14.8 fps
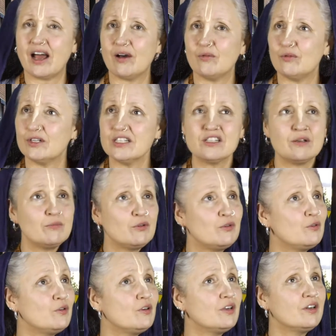"What is the
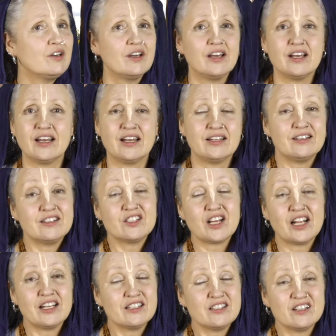moon?" And the
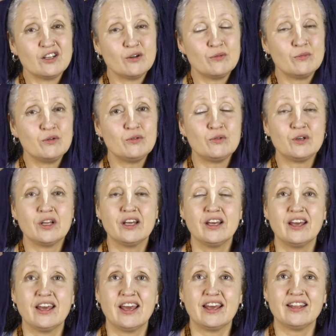child doesn't know moon.
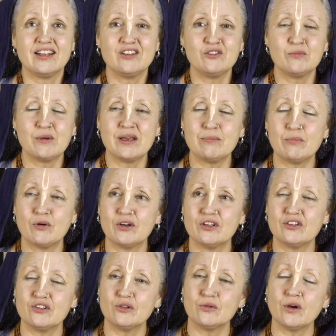And then you may
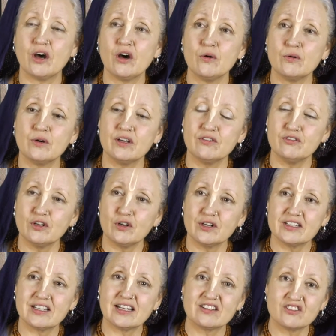point to, "Oh, if you look
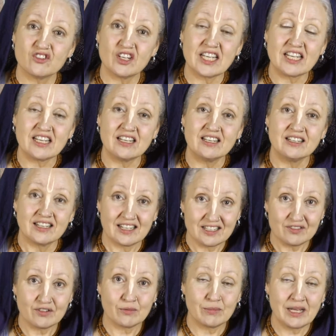at that tree that
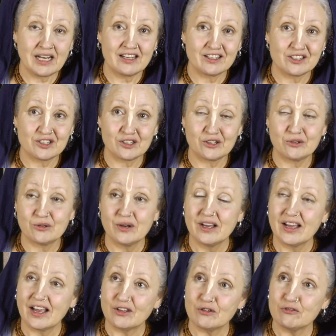is familiar to you,
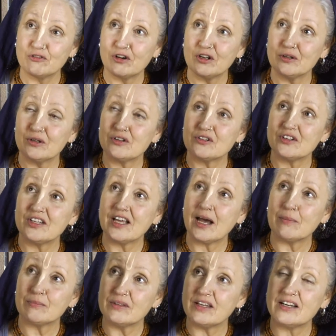and you follow the tree
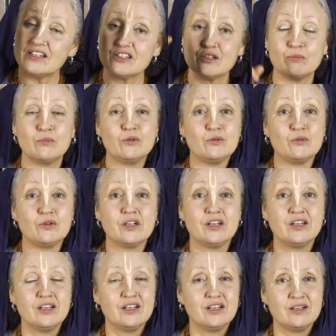up, there is the moon."
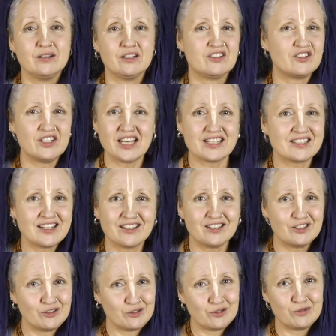The tree has nothing
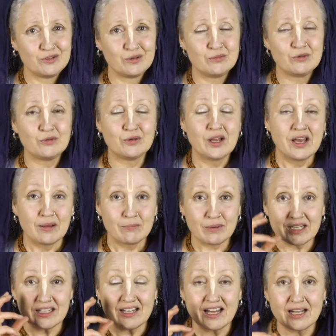to do with the moon, but
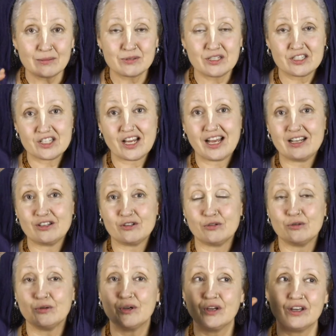it helps the child to